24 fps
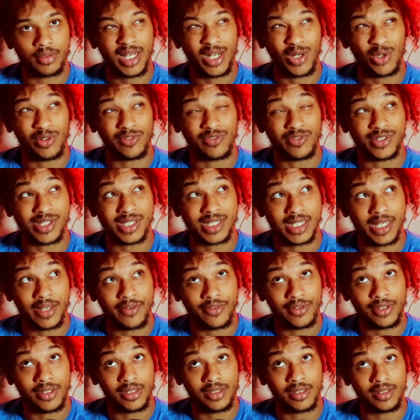However,
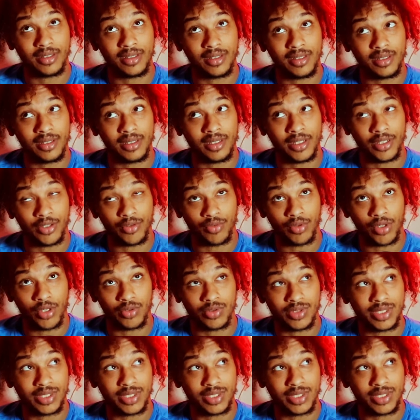seven in a row,